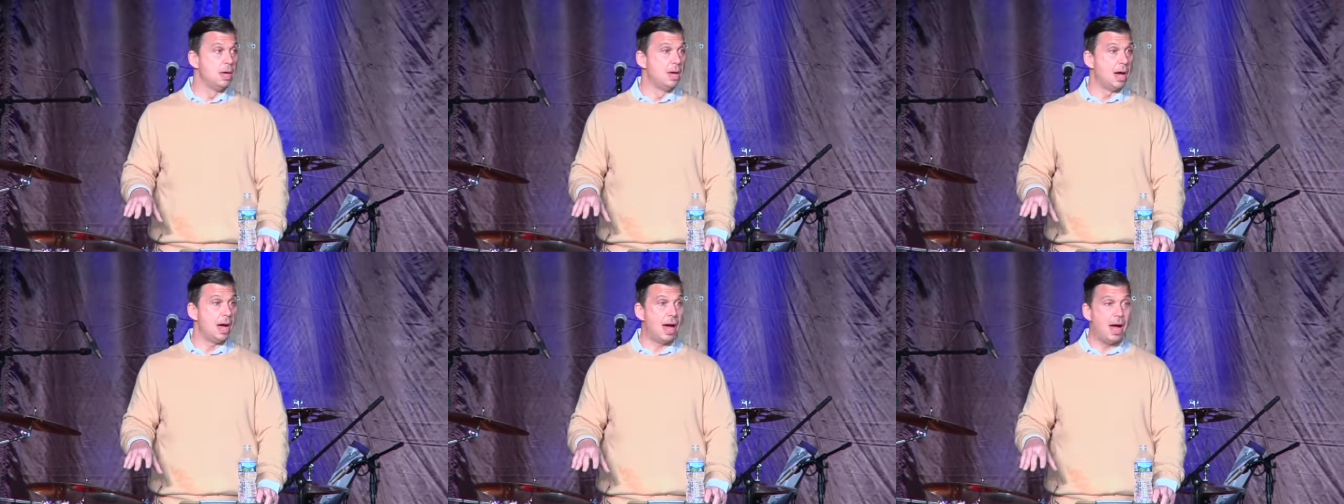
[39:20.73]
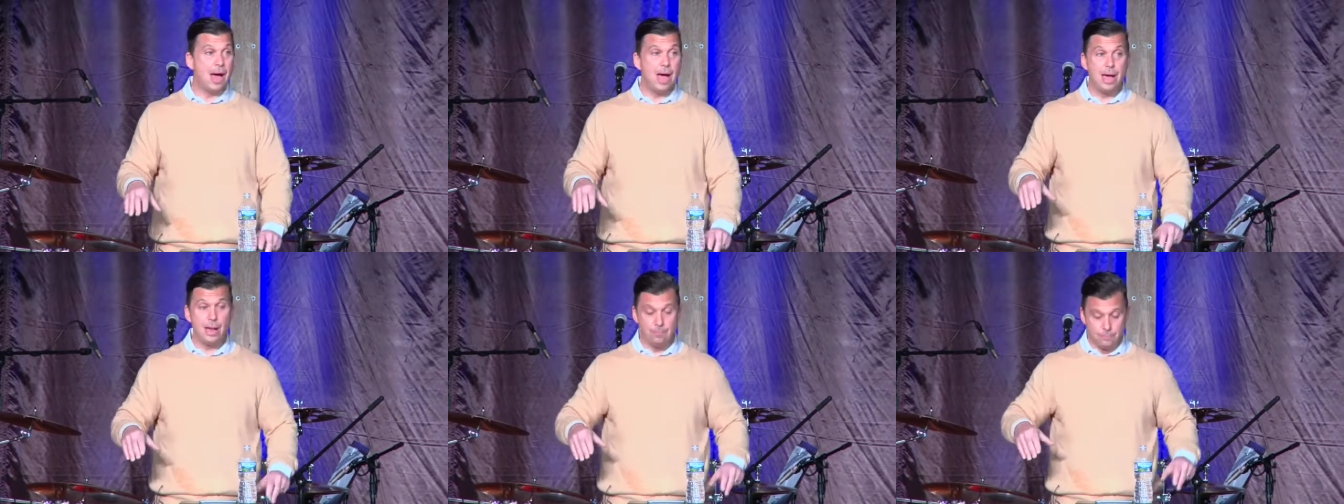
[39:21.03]

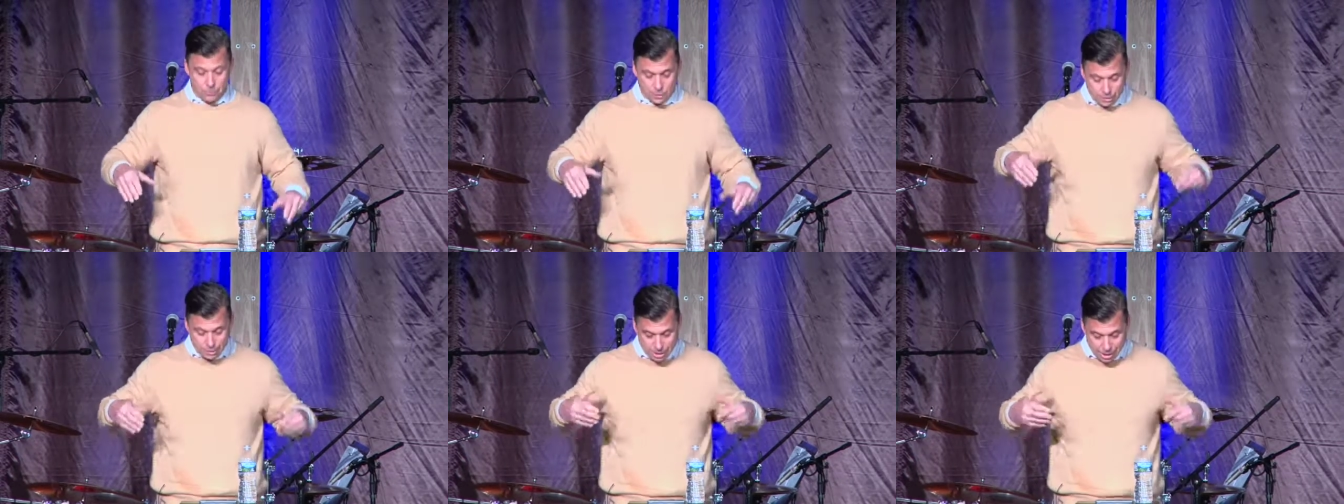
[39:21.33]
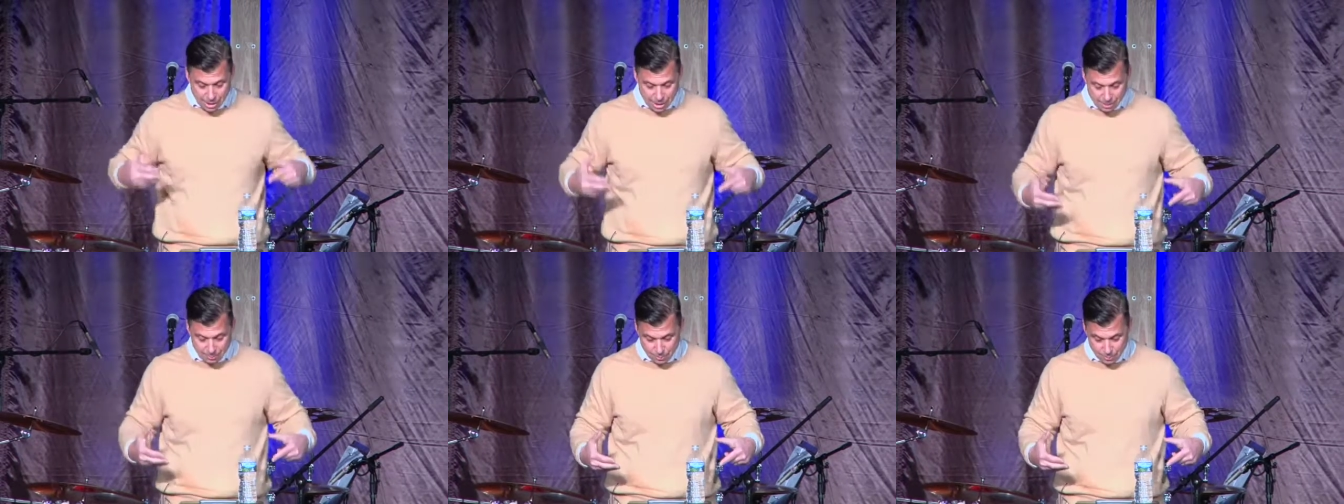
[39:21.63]
I'm the
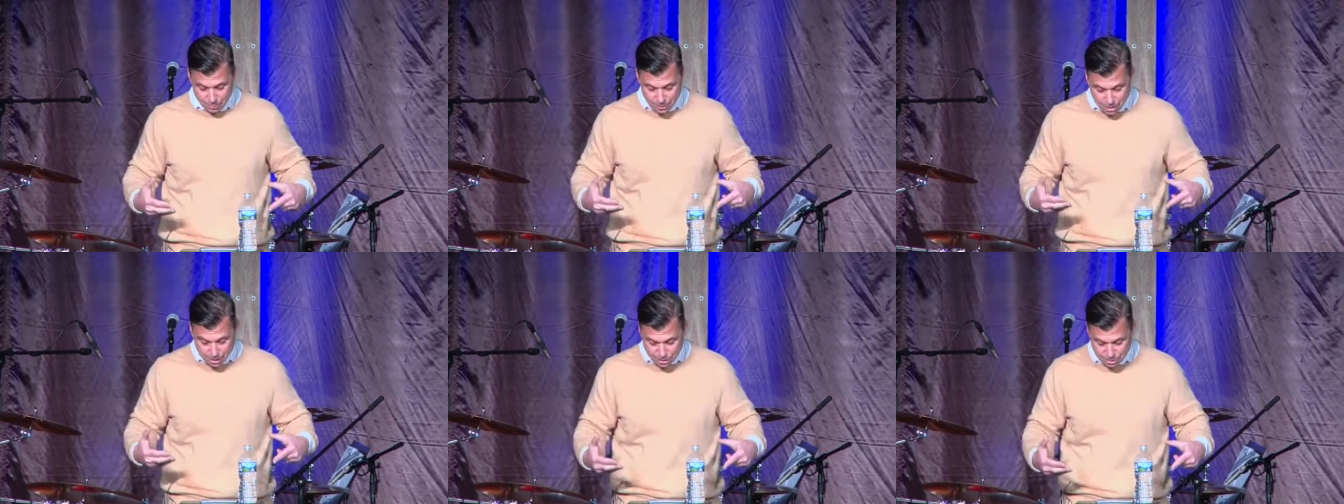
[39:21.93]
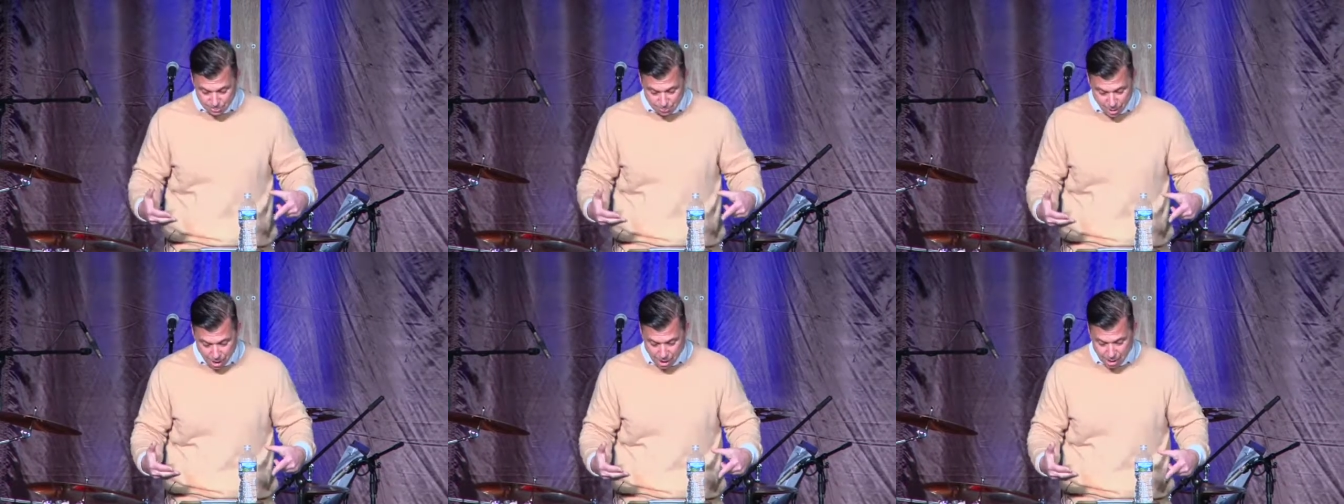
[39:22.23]
lamb without
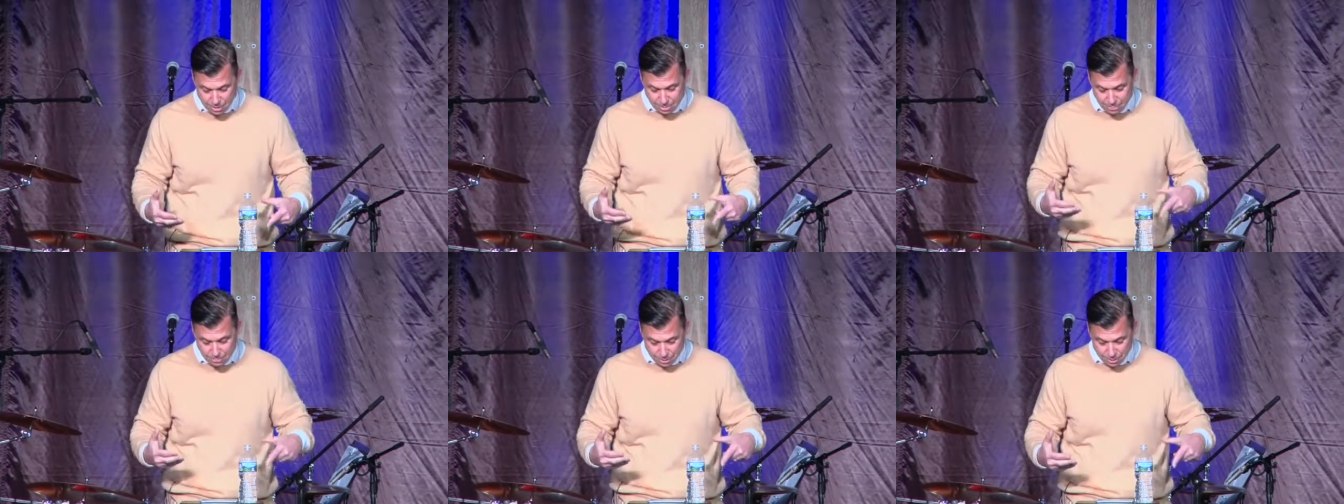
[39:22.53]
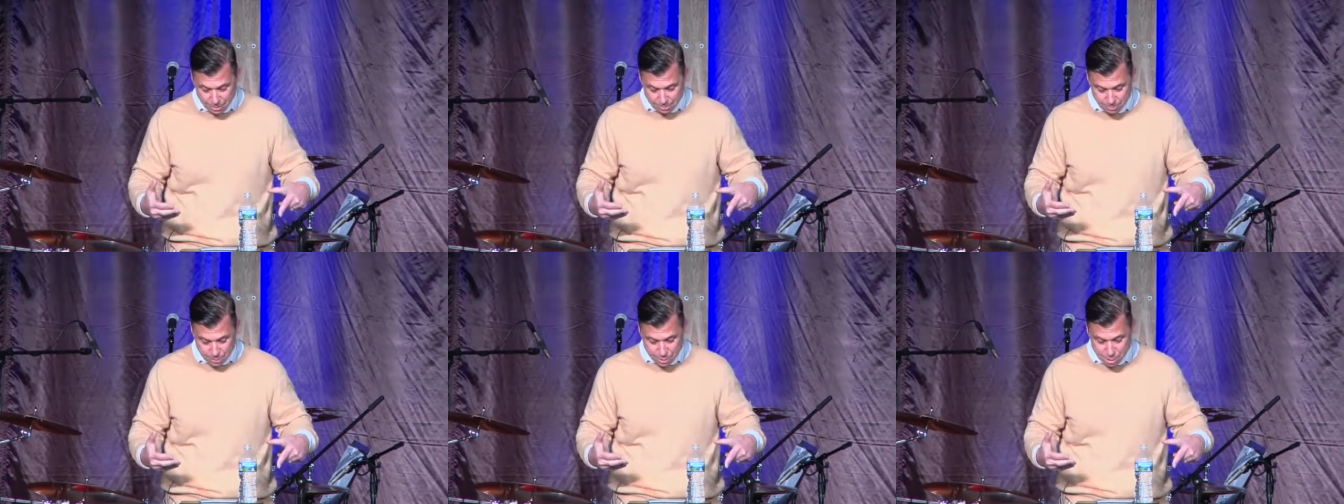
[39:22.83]
spot and
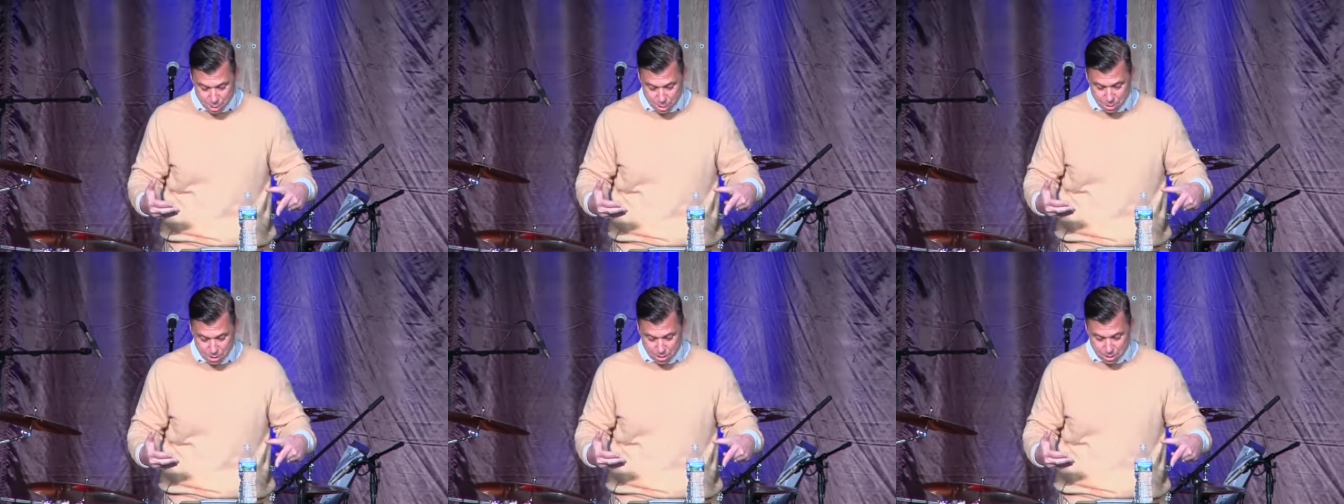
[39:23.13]
blemish